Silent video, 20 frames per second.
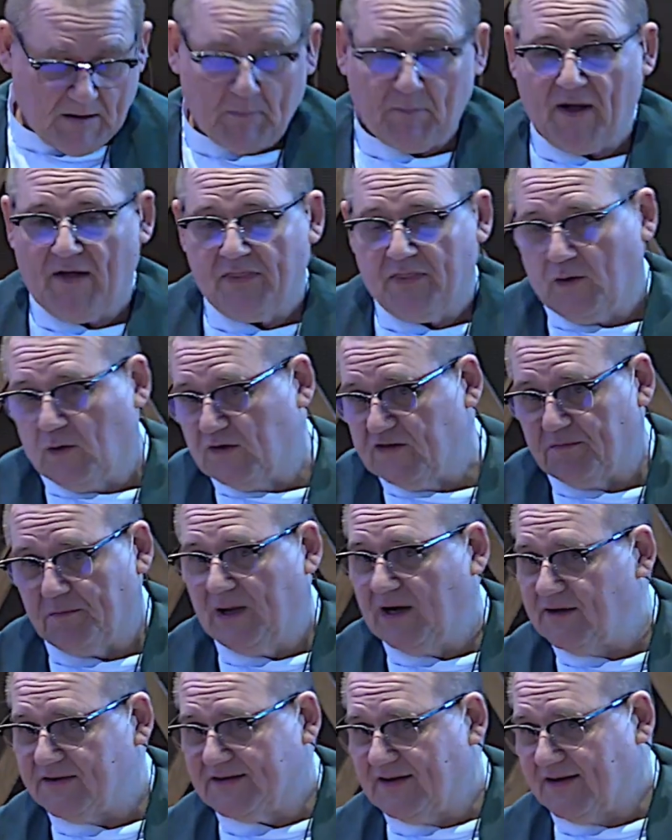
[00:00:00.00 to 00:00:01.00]
But those
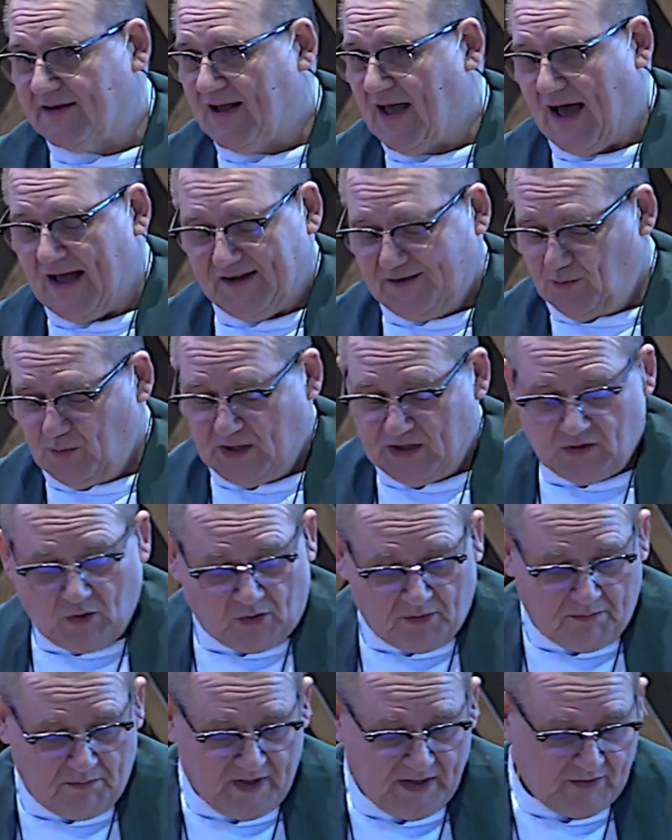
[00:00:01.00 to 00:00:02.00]
militant guys we
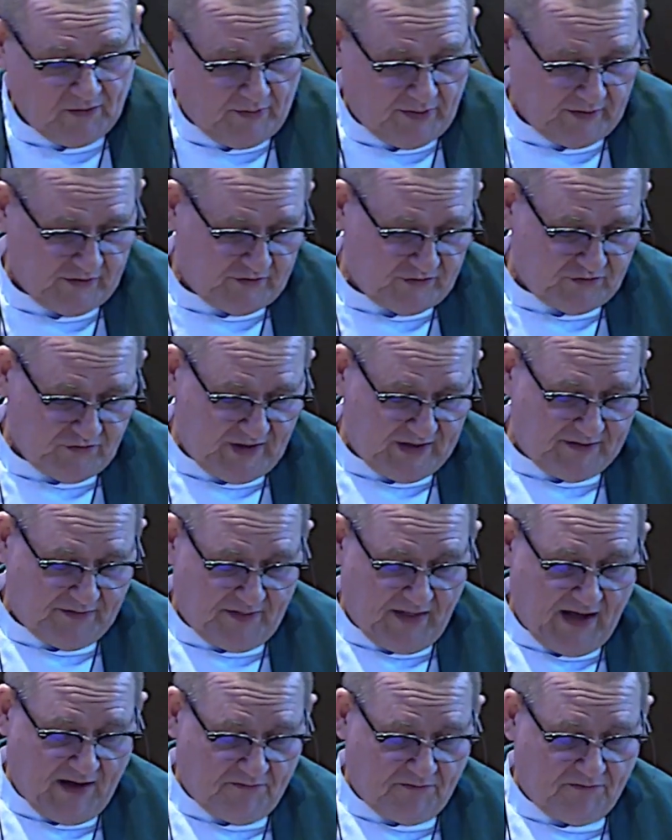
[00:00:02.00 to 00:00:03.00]
don't meet on the street.
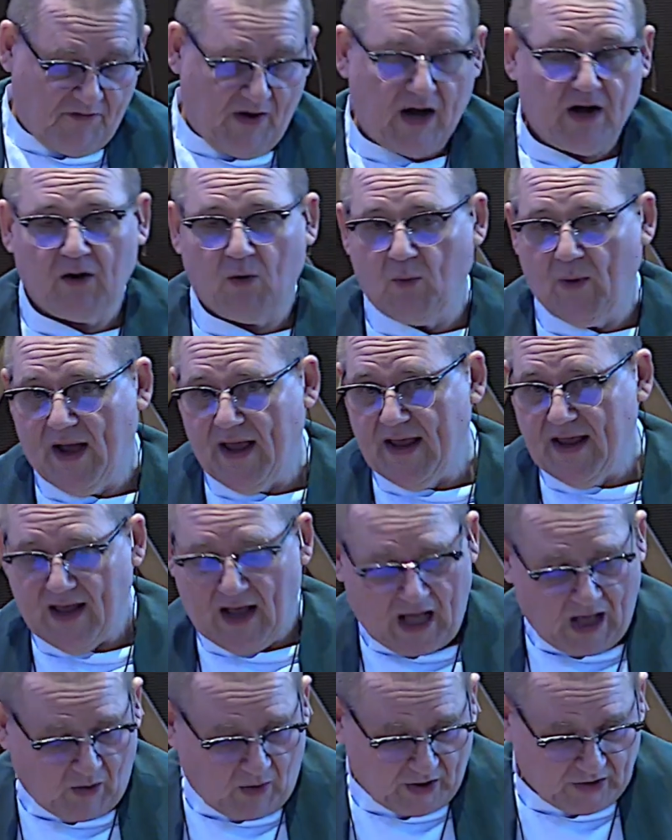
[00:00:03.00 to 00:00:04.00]
They are far away.
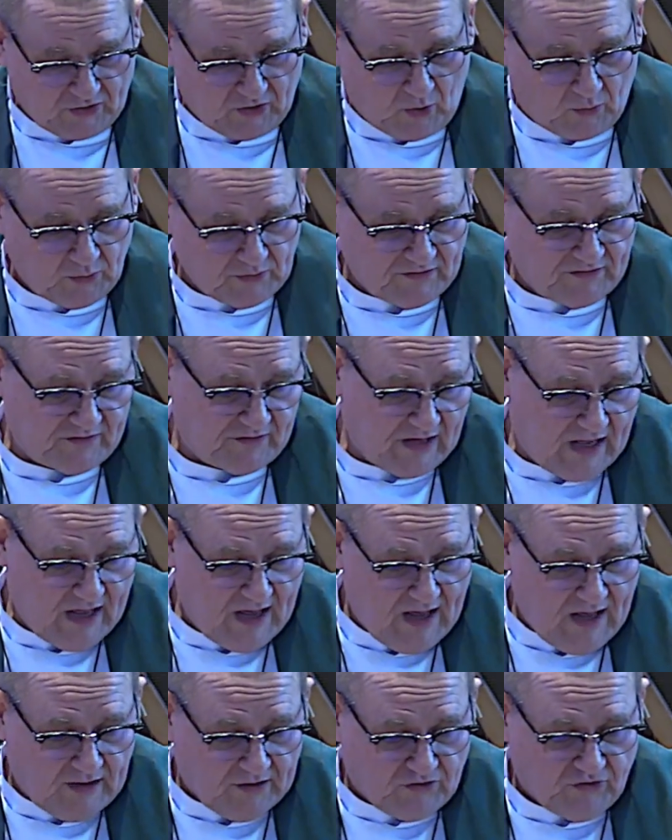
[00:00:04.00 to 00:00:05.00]
Our drones
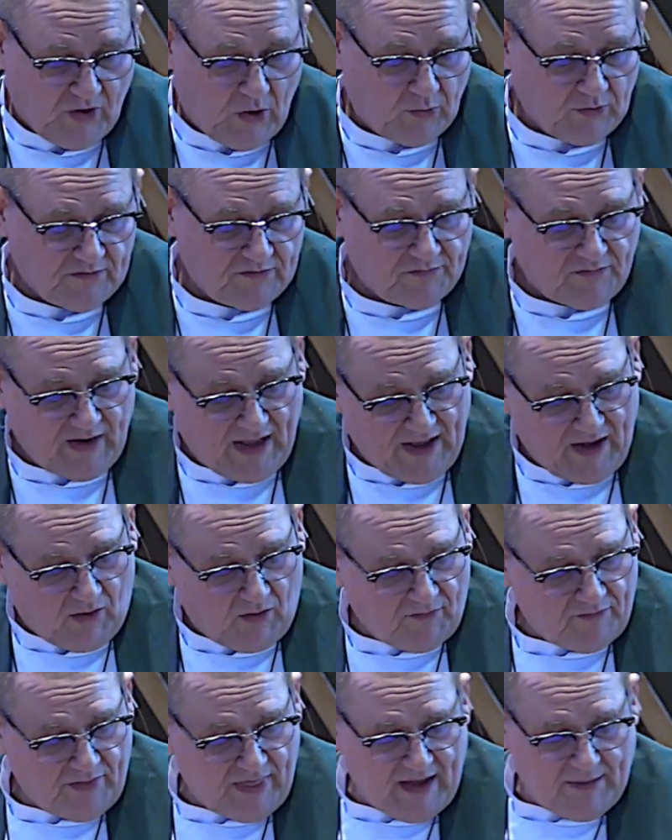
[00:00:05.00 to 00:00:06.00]
fly
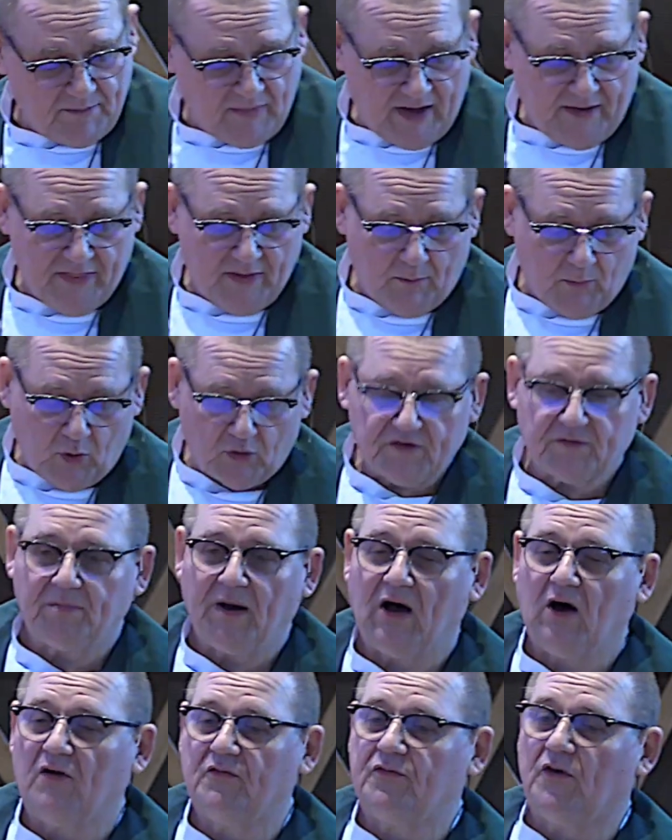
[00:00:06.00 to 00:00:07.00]
over them, and the most
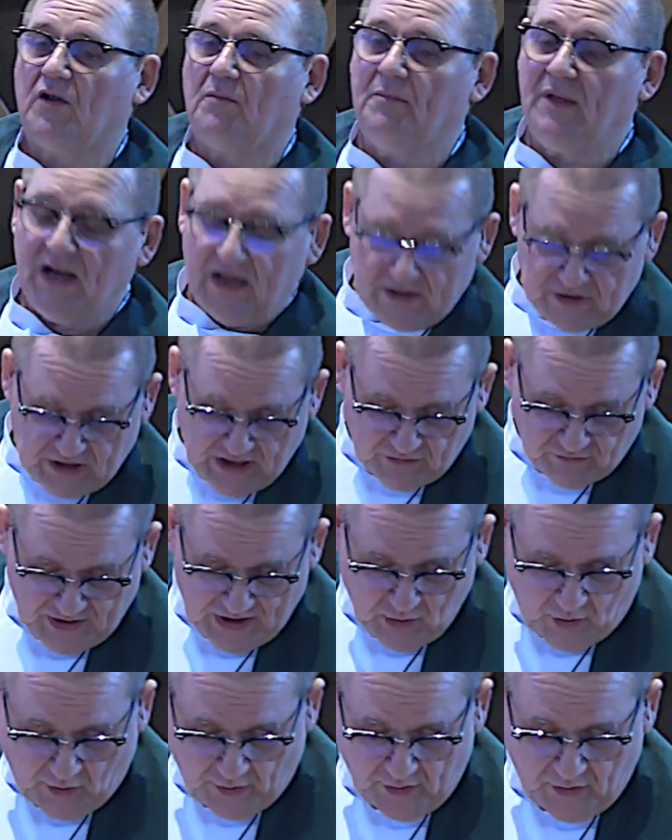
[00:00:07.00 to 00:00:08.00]
powerful
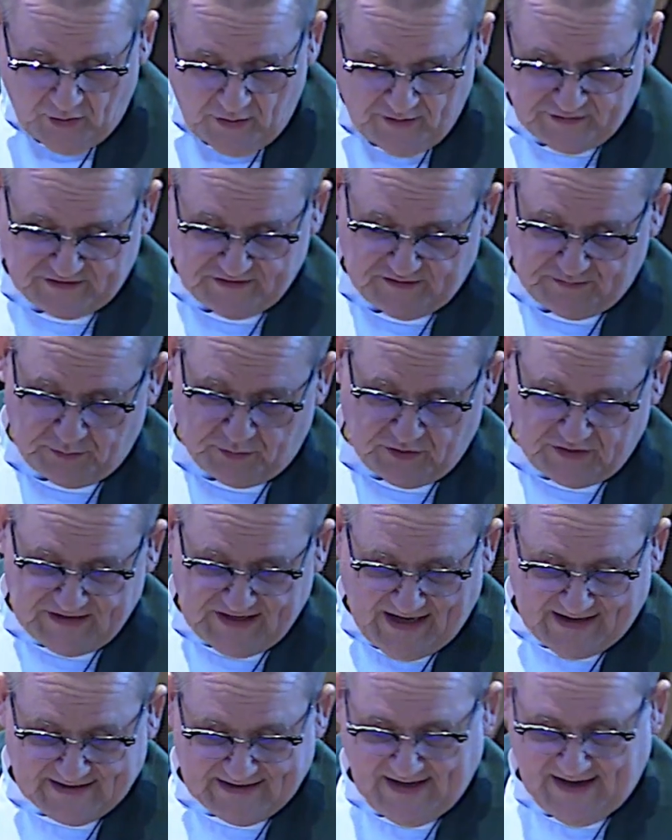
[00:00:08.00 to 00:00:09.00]
military on earth is
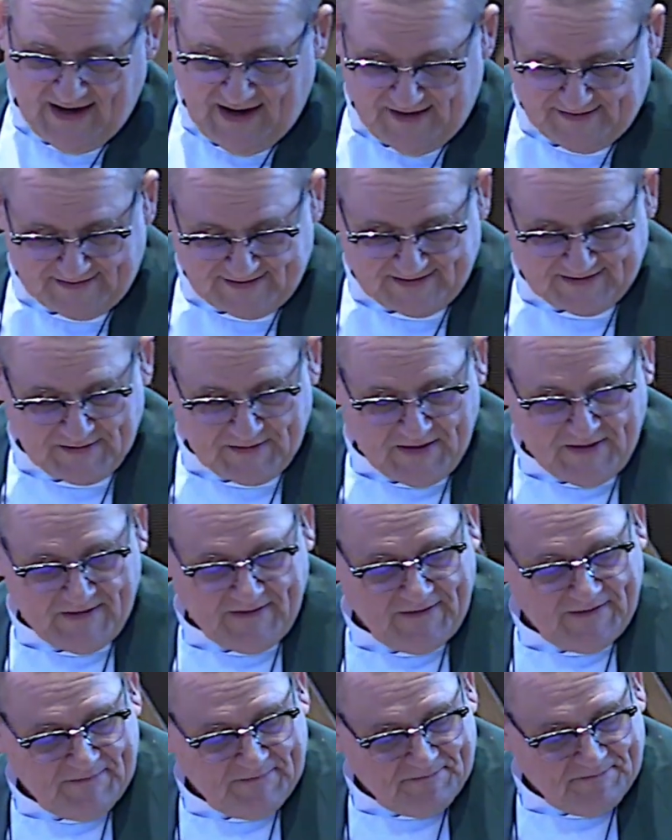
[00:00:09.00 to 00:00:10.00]
protecting us.
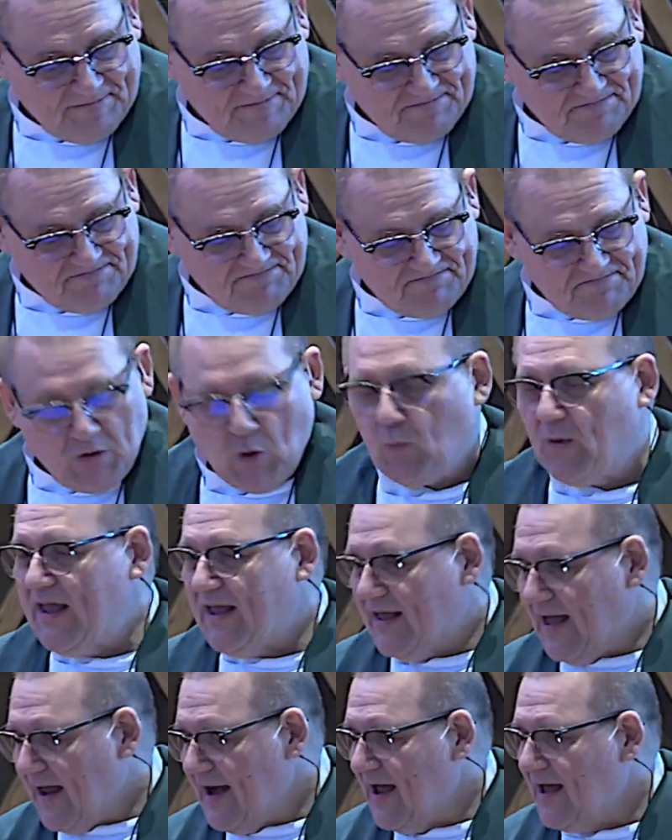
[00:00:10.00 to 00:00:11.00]
We
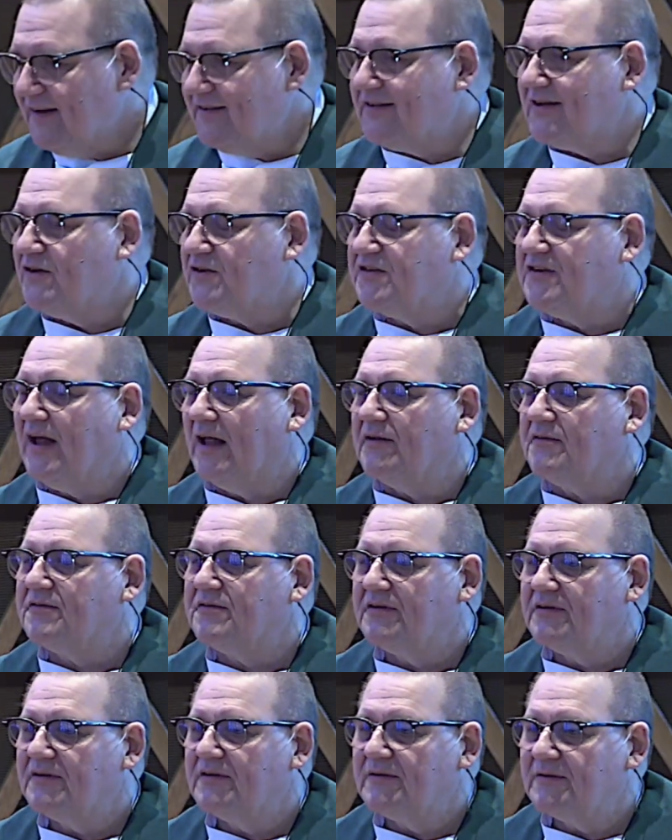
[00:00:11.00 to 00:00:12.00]
can ask
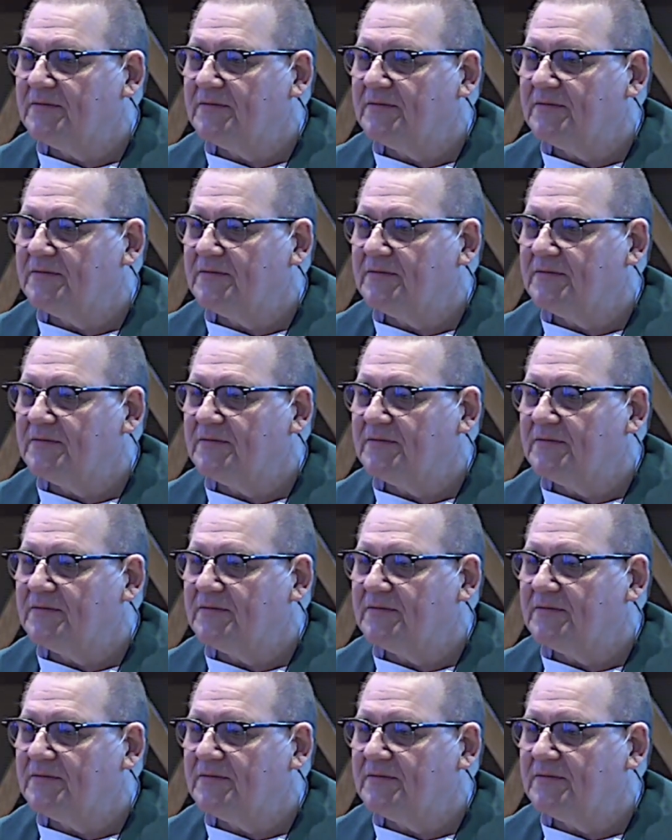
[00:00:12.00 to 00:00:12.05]
ourselves,